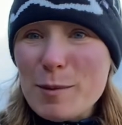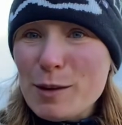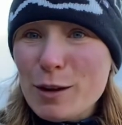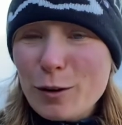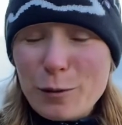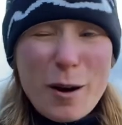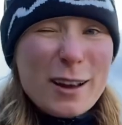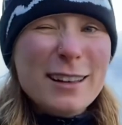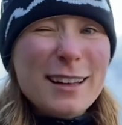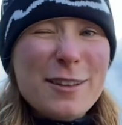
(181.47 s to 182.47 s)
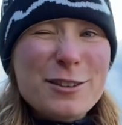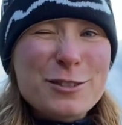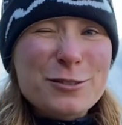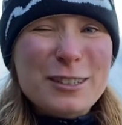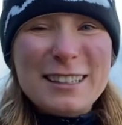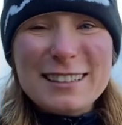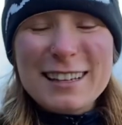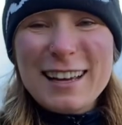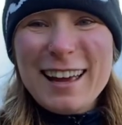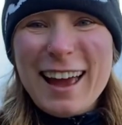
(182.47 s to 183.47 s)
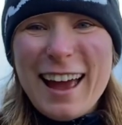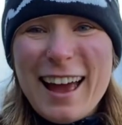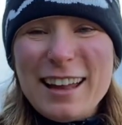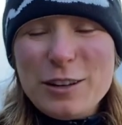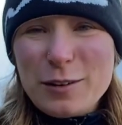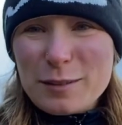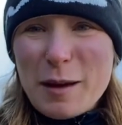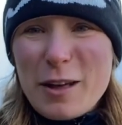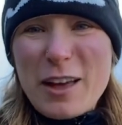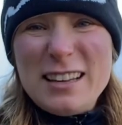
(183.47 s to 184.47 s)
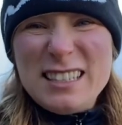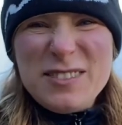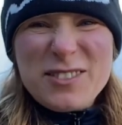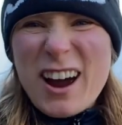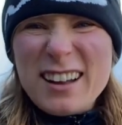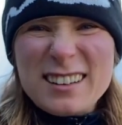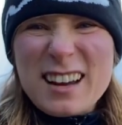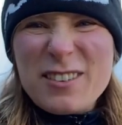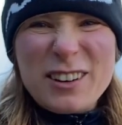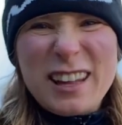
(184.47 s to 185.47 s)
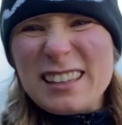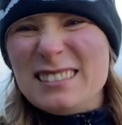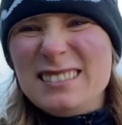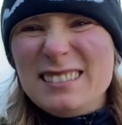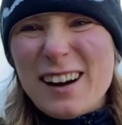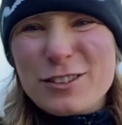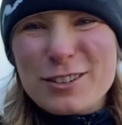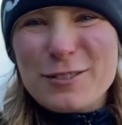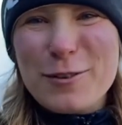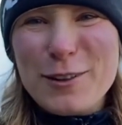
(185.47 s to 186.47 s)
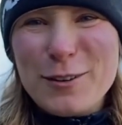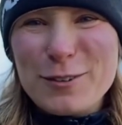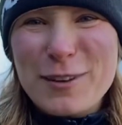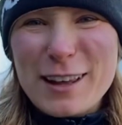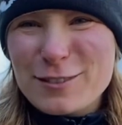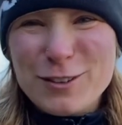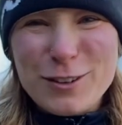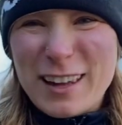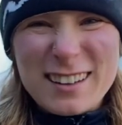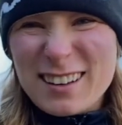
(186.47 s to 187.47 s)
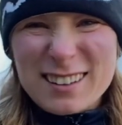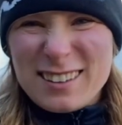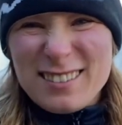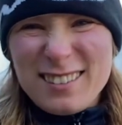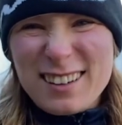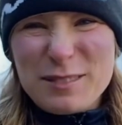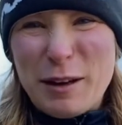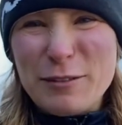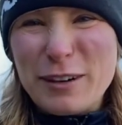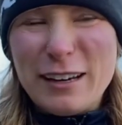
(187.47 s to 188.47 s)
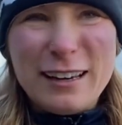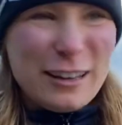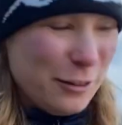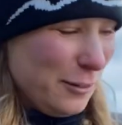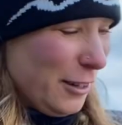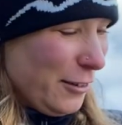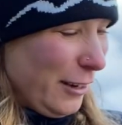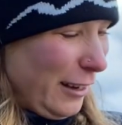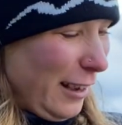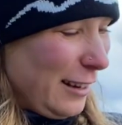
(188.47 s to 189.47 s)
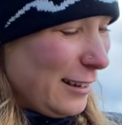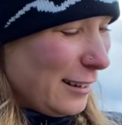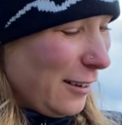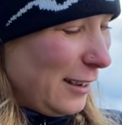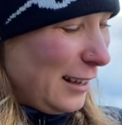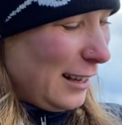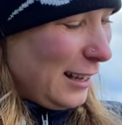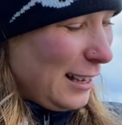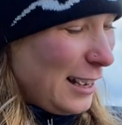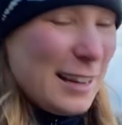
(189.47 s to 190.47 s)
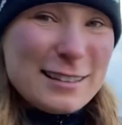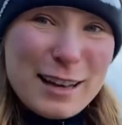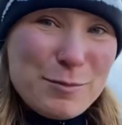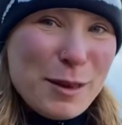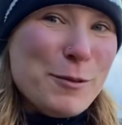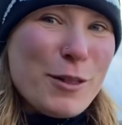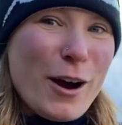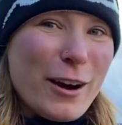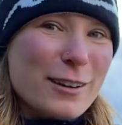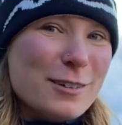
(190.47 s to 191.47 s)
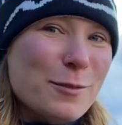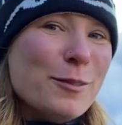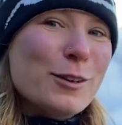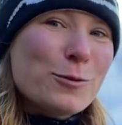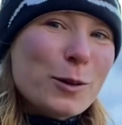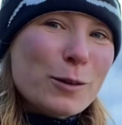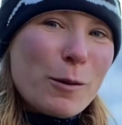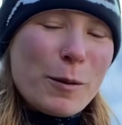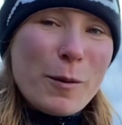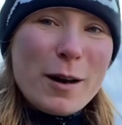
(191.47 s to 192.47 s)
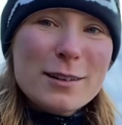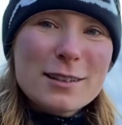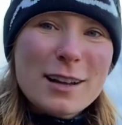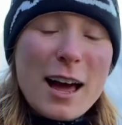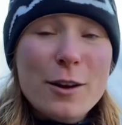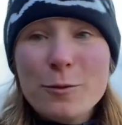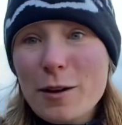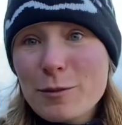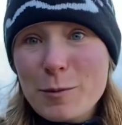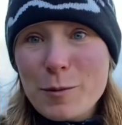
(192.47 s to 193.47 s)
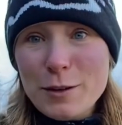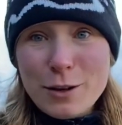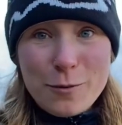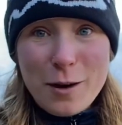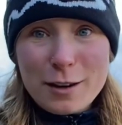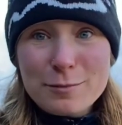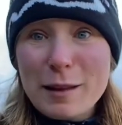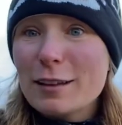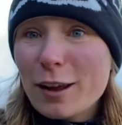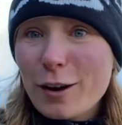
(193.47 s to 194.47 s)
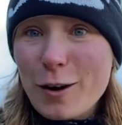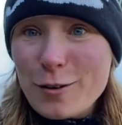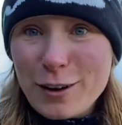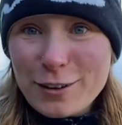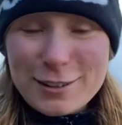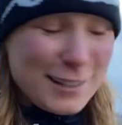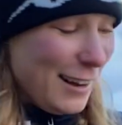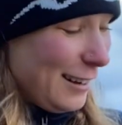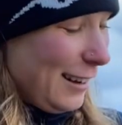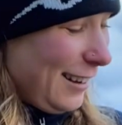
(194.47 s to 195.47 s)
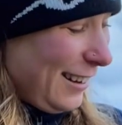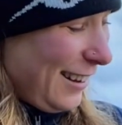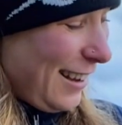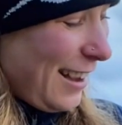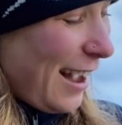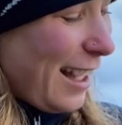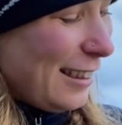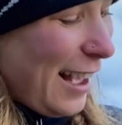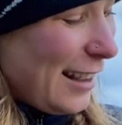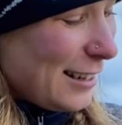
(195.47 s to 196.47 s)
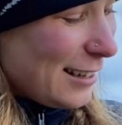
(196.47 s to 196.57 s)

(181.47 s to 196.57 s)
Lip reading: you're walking down the street and you smell that deep fried stuff and you're like, ooh, I'll just avoid those fast food things. It doesn't smell very good or feel very good. So same thing with art, moving towards what we want and away from what we don't want based on our own understanding. And that,